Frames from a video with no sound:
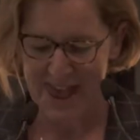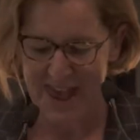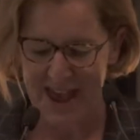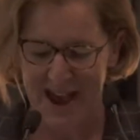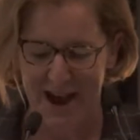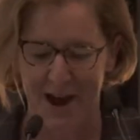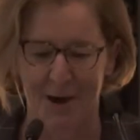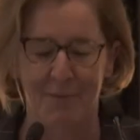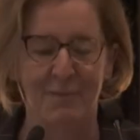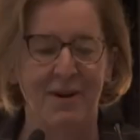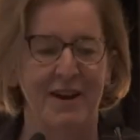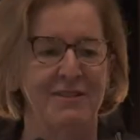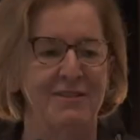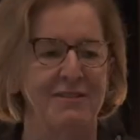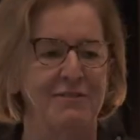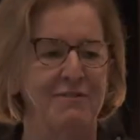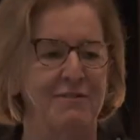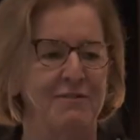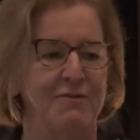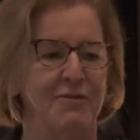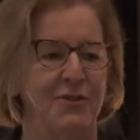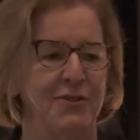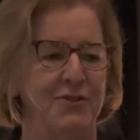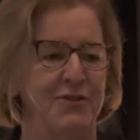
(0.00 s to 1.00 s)

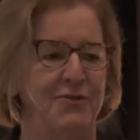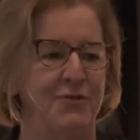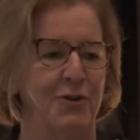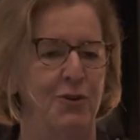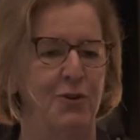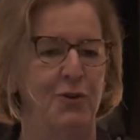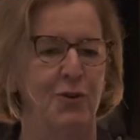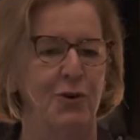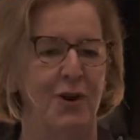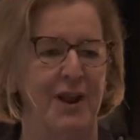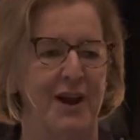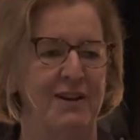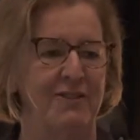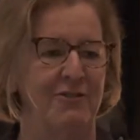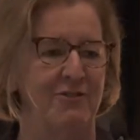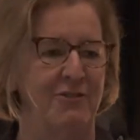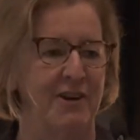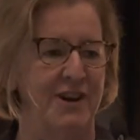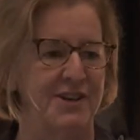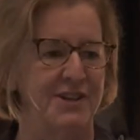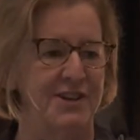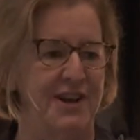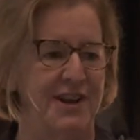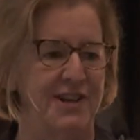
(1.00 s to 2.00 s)
And first of all, call out
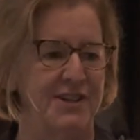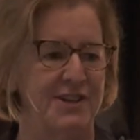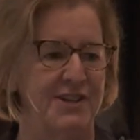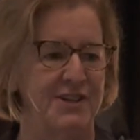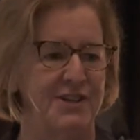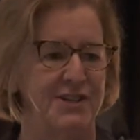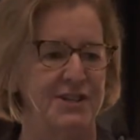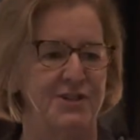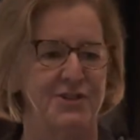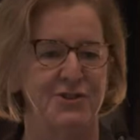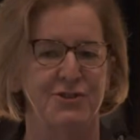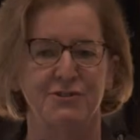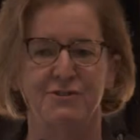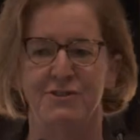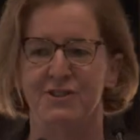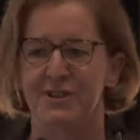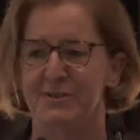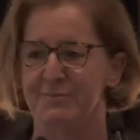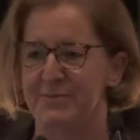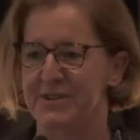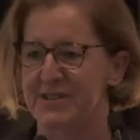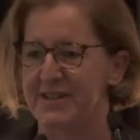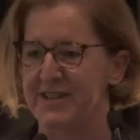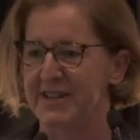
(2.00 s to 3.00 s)
congratulations to
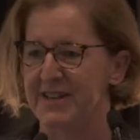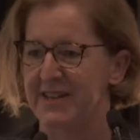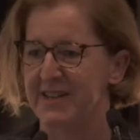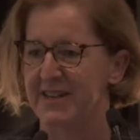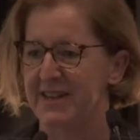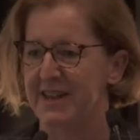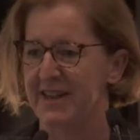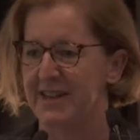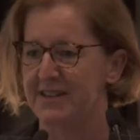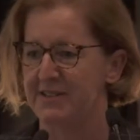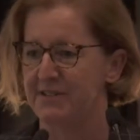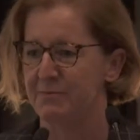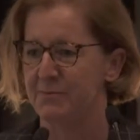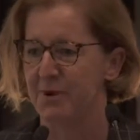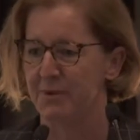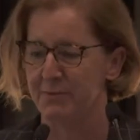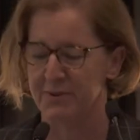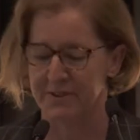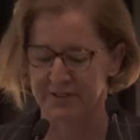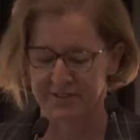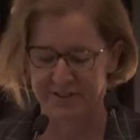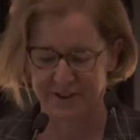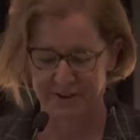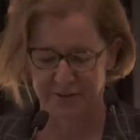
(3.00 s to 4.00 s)
GPT and to
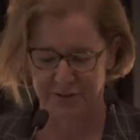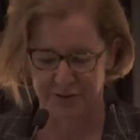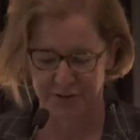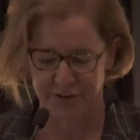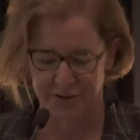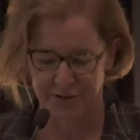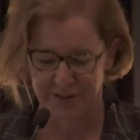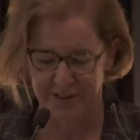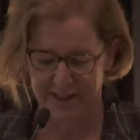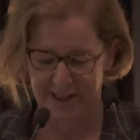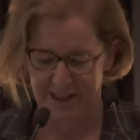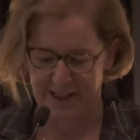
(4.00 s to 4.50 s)
Melbourne Central.